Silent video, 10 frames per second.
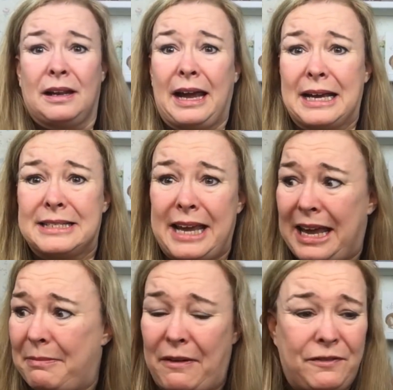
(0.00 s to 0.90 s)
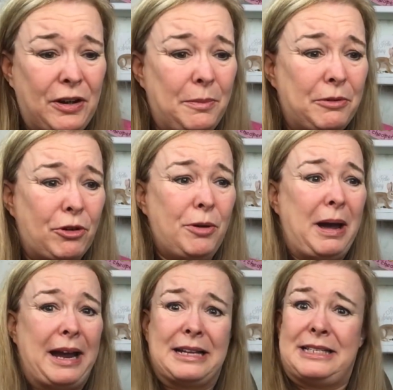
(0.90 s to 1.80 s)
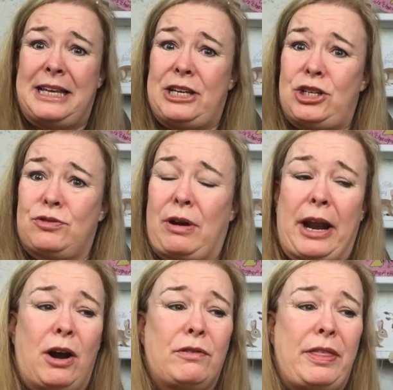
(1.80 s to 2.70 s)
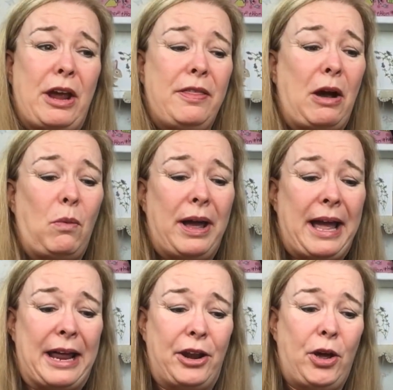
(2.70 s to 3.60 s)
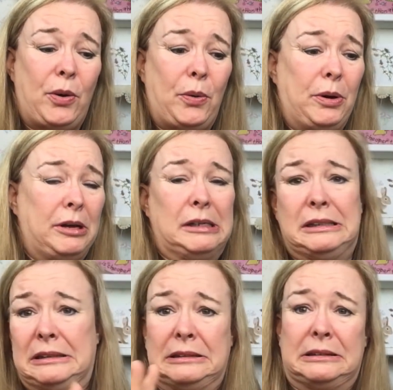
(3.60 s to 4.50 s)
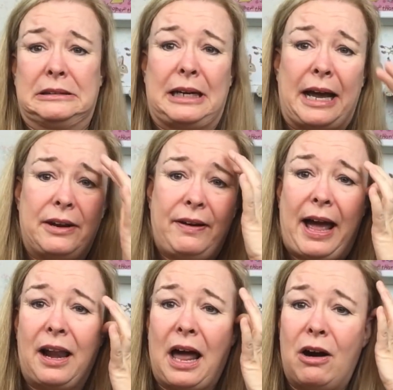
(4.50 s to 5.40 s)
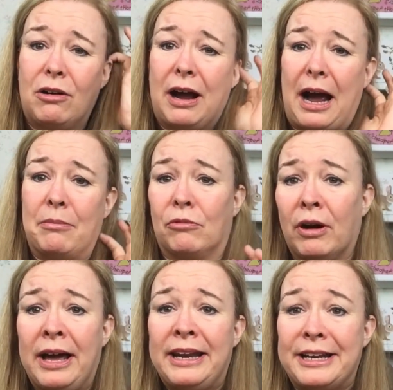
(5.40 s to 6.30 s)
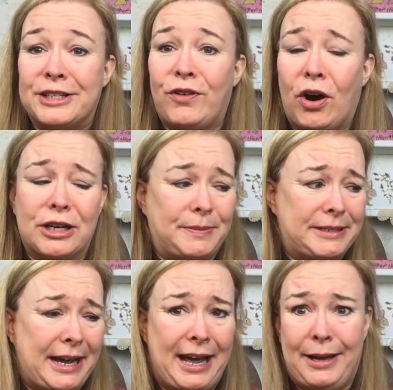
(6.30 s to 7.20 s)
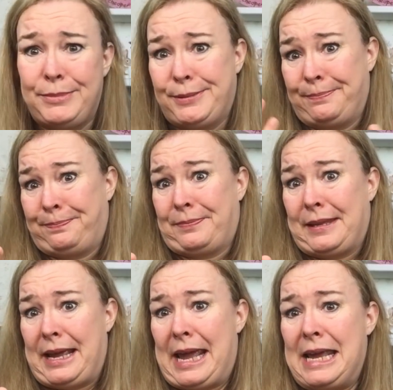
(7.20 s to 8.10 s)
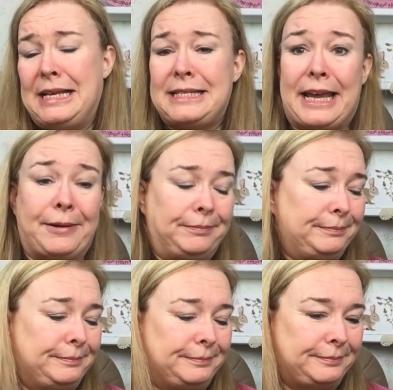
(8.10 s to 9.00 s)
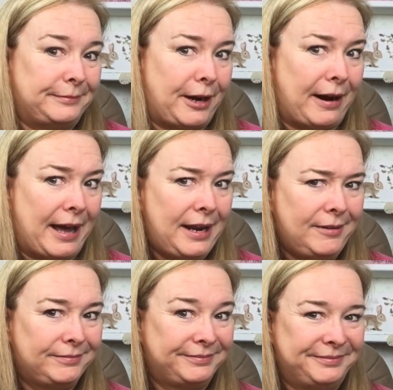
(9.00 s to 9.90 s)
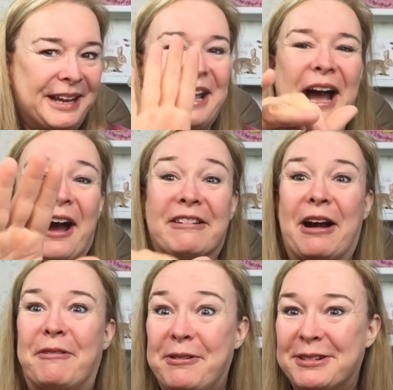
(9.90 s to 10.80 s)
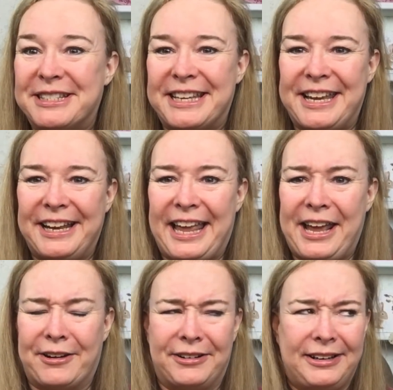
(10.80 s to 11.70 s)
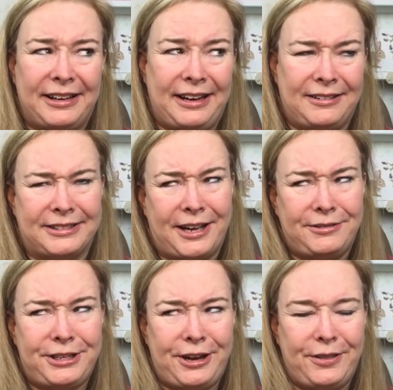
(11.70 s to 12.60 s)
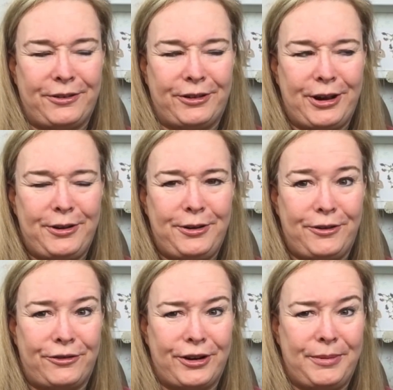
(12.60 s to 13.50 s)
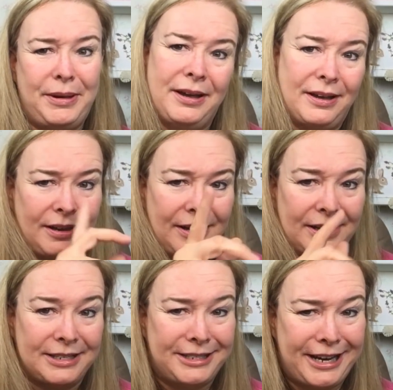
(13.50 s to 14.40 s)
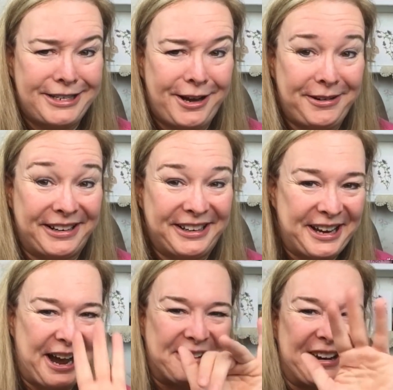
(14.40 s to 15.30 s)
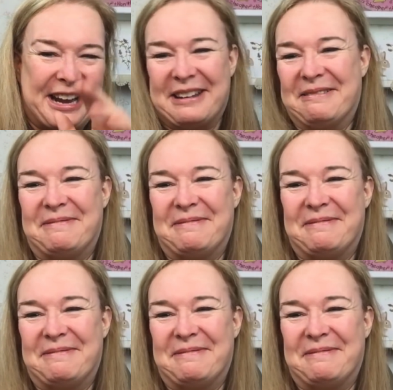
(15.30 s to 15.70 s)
Like I say, in my filming room, I could sit it just right over there. That way I know kind of how long I'm running as far as my times. Easy. Alrighty. Alright, we will see you later. And I'll talk to you on the road from Daytona. Alrighty.